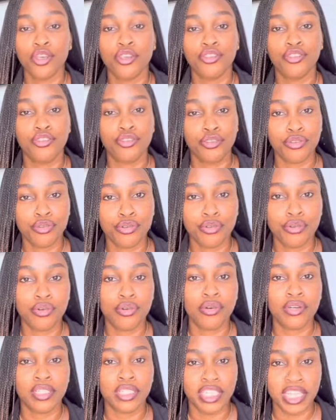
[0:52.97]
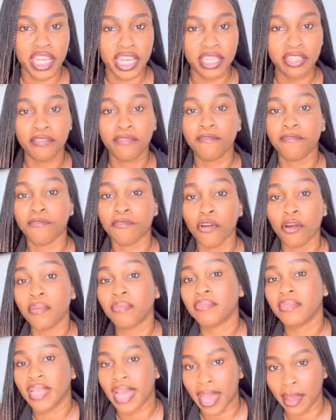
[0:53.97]
you need
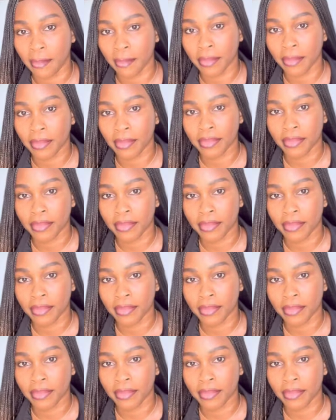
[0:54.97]
from them.